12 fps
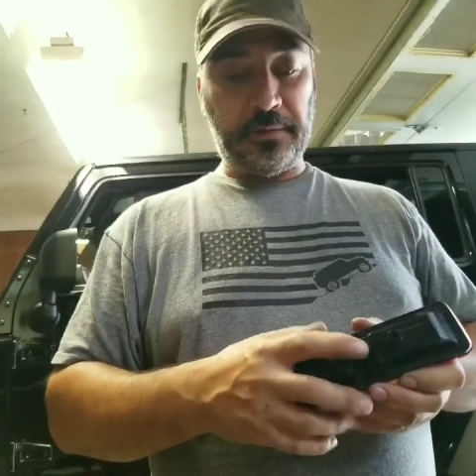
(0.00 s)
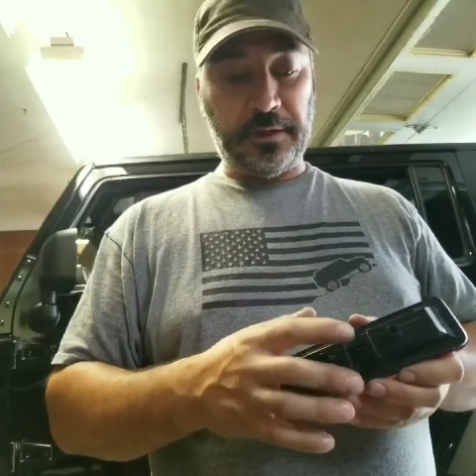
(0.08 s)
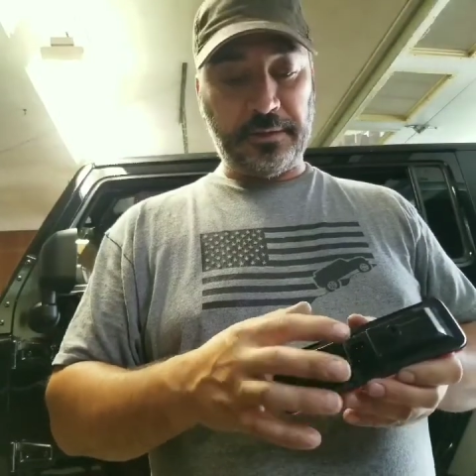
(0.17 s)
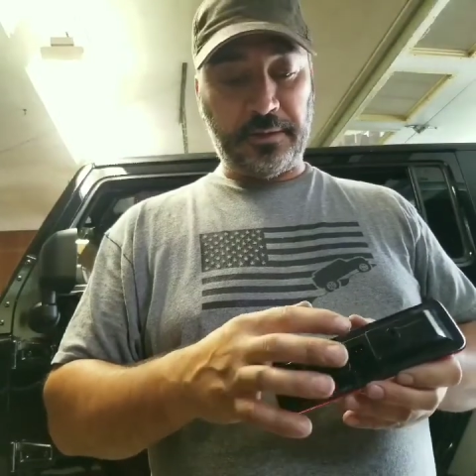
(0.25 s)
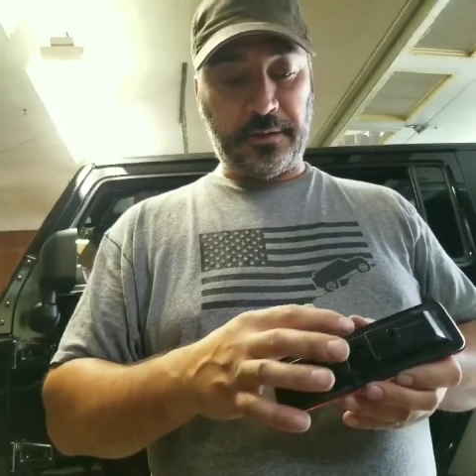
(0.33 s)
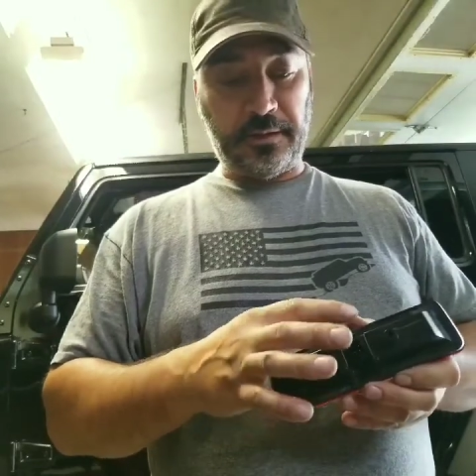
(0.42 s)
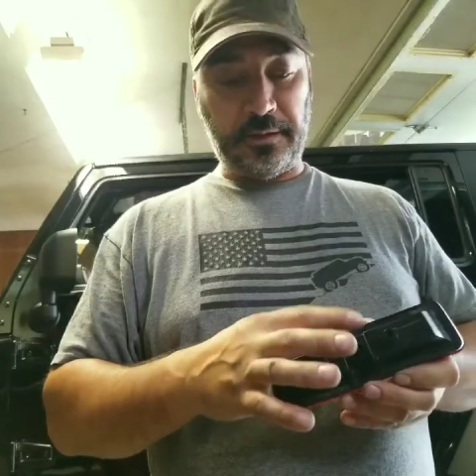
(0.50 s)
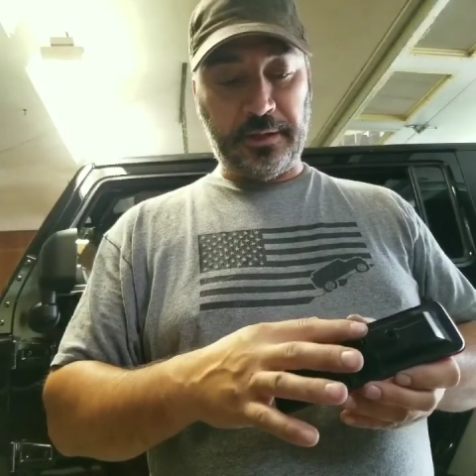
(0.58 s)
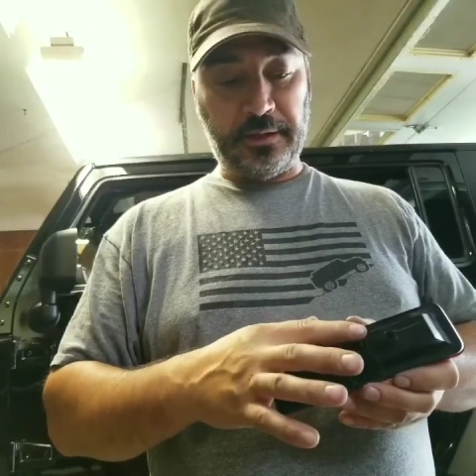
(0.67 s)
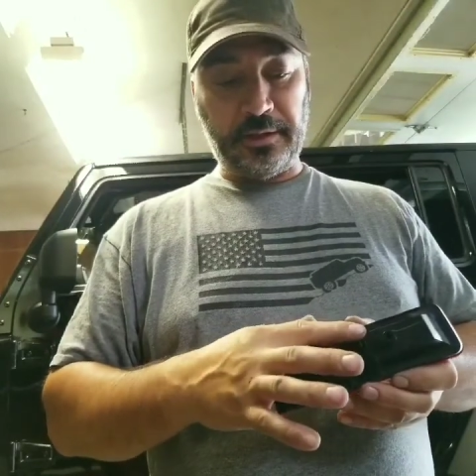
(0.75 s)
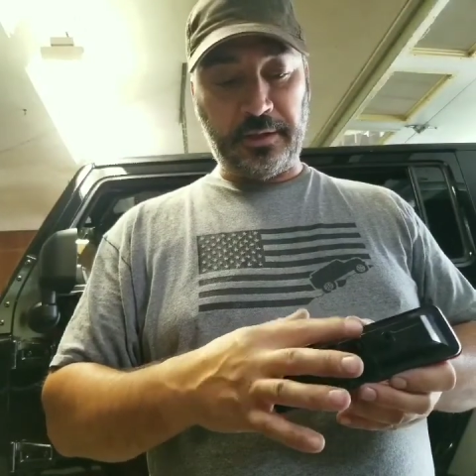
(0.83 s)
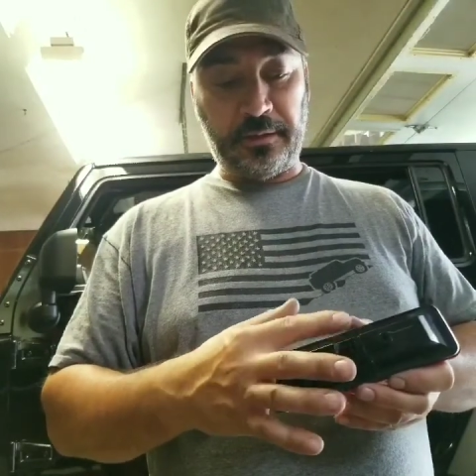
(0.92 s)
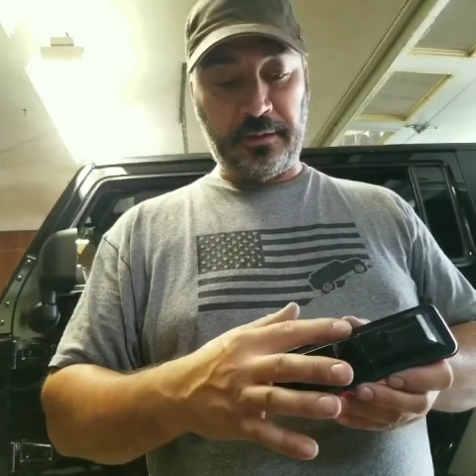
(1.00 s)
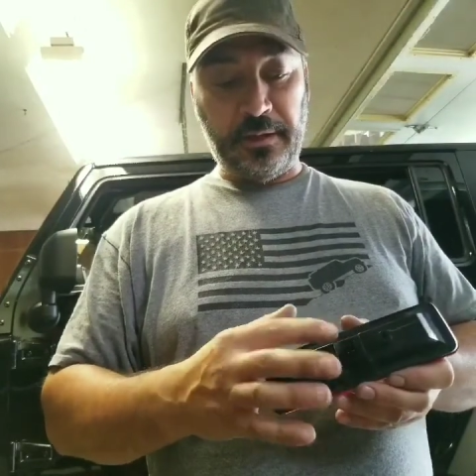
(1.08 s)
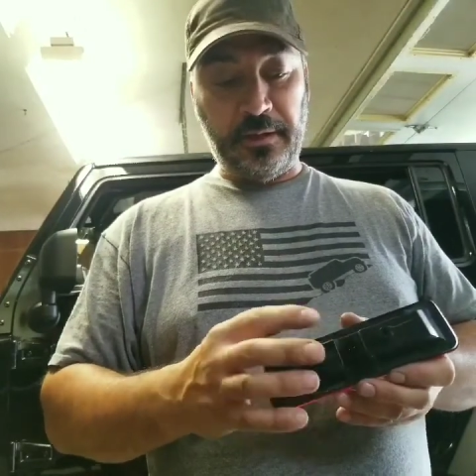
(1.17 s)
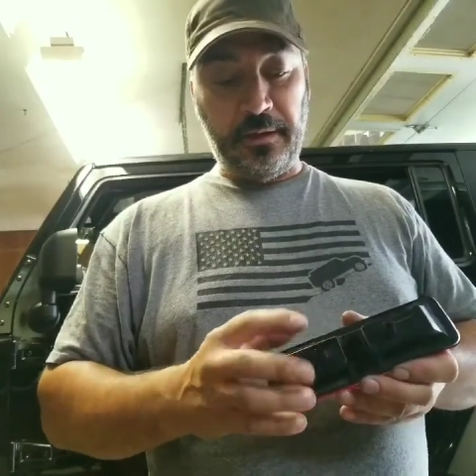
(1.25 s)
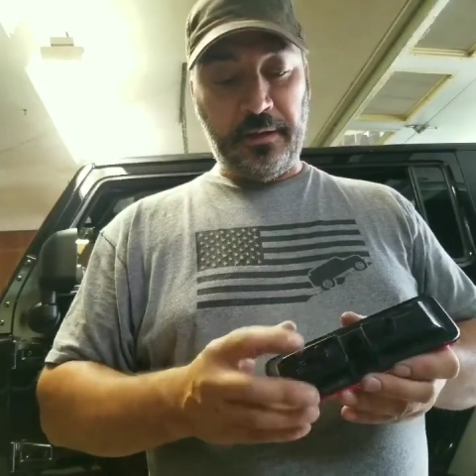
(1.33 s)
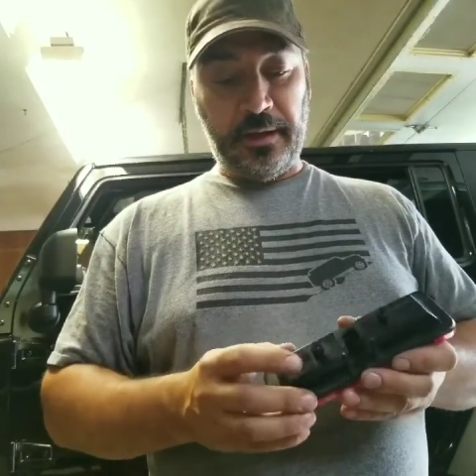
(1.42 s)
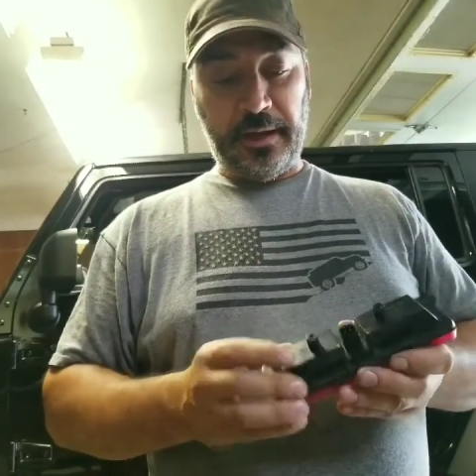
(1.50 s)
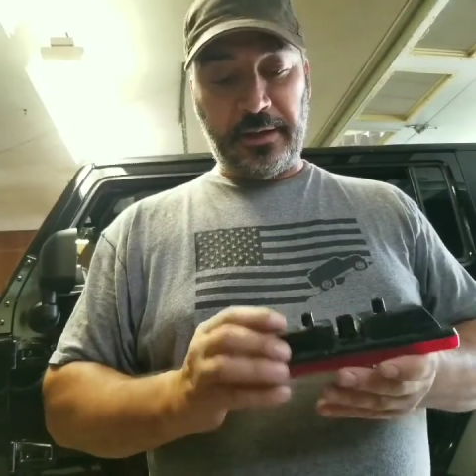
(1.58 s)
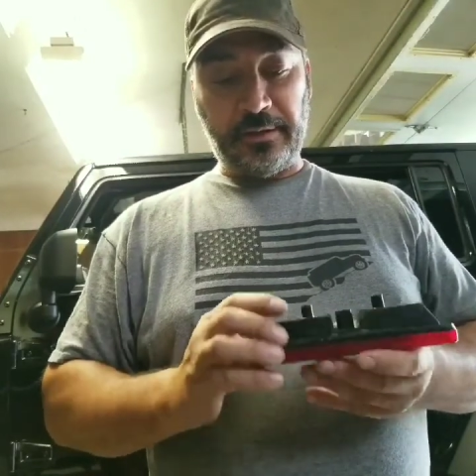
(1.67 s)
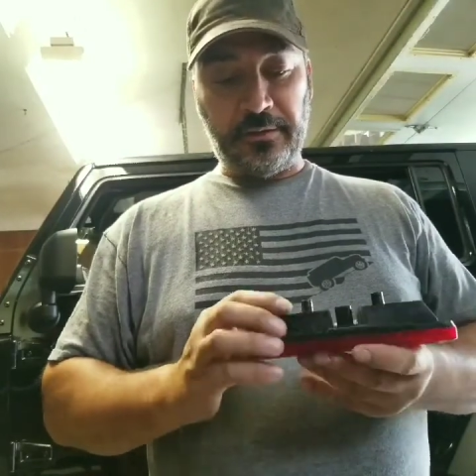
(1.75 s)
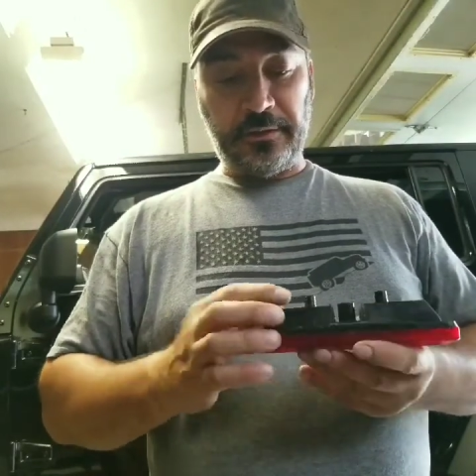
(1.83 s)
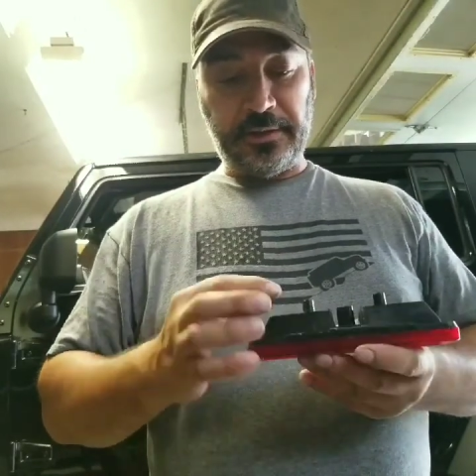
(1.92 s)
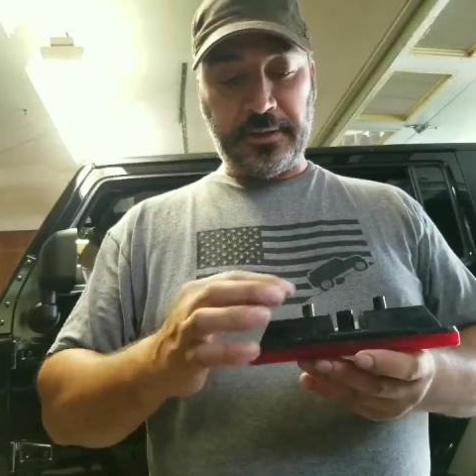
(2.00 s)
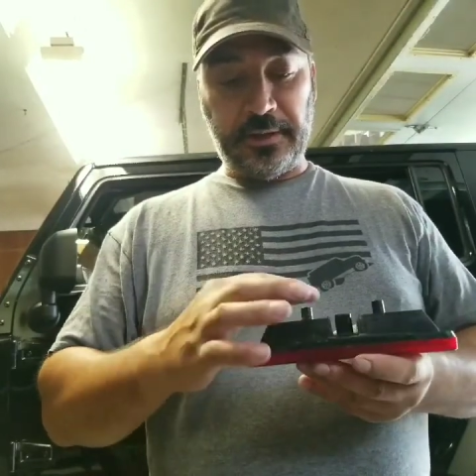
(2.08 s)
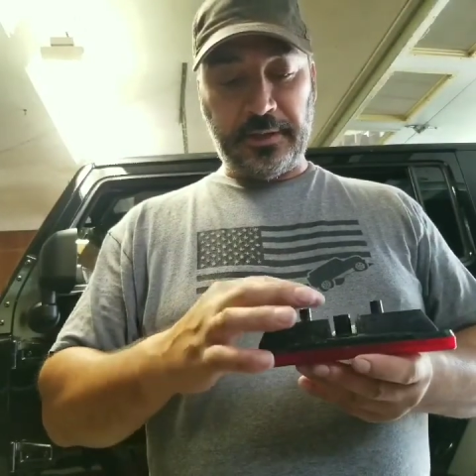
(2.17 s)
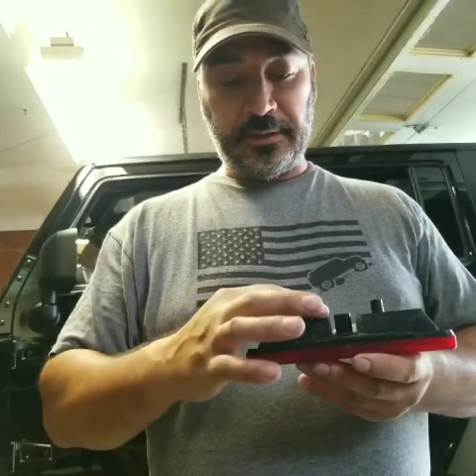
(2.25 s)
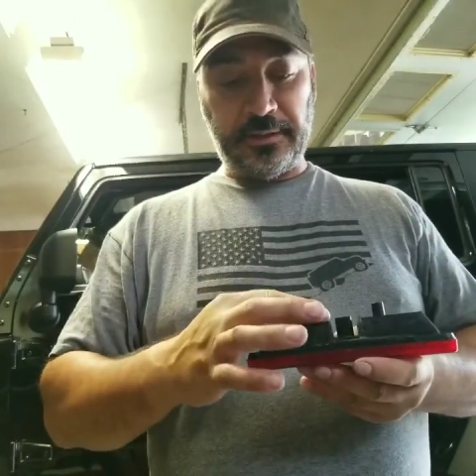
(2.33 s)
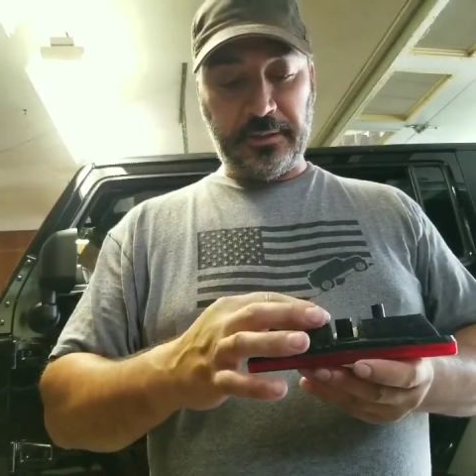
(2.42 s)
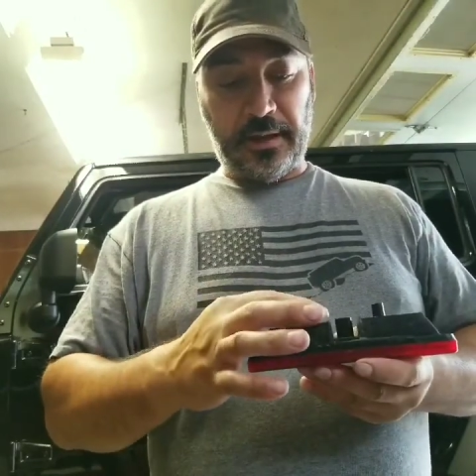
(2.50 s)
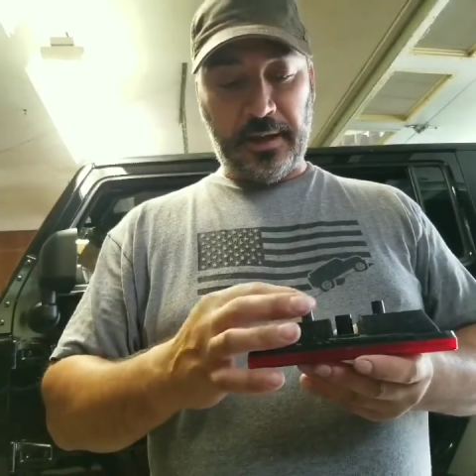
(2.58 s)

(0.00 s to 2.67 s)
because the connection actually sets